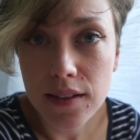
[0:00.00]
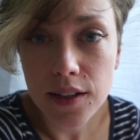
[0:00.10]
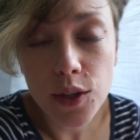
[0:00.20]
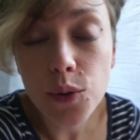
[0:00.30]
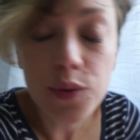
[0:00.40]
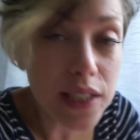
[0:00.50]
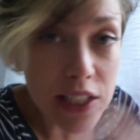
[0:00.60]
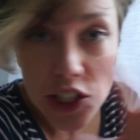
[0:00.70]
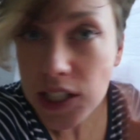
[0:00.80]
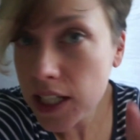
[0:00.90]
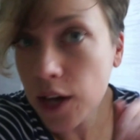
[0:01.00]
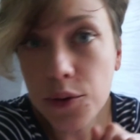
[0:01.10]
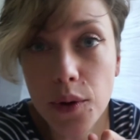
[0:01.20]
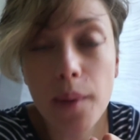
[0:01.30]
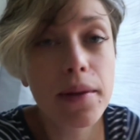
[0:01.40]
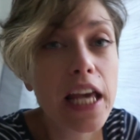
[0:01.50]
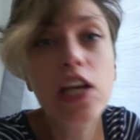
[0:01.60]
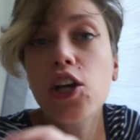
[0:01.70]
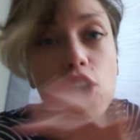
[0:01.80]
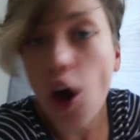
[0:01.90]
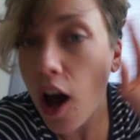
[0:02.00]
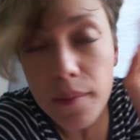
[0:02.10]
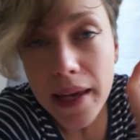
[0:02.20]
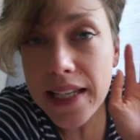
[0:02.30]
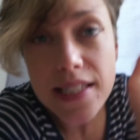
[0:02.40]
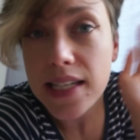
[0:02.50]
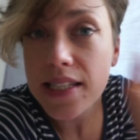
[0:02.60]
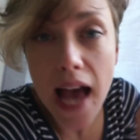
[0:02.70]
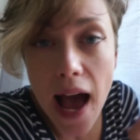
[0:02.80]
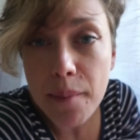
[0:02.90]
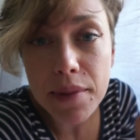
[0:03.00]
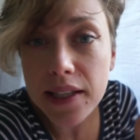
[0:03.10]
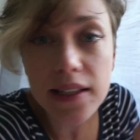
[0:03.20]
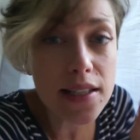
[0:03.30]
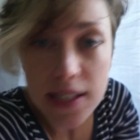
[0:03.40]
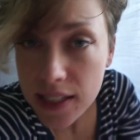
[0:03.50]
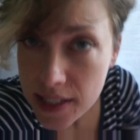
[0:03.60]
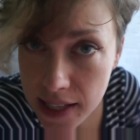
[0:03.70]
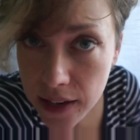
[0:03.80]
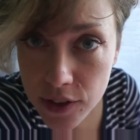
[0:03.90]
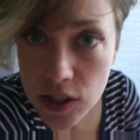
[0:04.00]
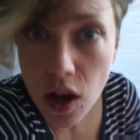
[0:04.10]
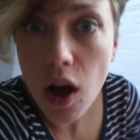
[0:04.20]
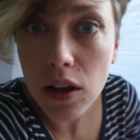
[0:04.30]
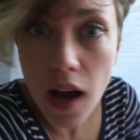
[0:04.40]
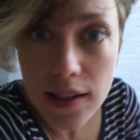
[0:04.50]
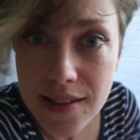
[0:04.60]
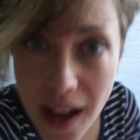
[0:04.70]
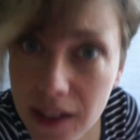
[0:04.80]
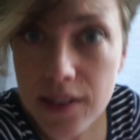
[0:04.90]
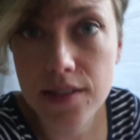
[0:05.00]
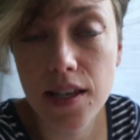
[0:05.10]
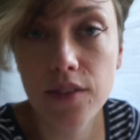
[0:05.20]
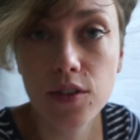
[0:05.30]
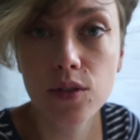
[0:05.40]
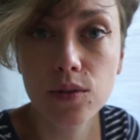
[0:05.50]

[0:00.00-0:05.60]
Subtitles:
You know, religiously I grew up like, God makes things happen and He's going to save us all. God's not going to save you.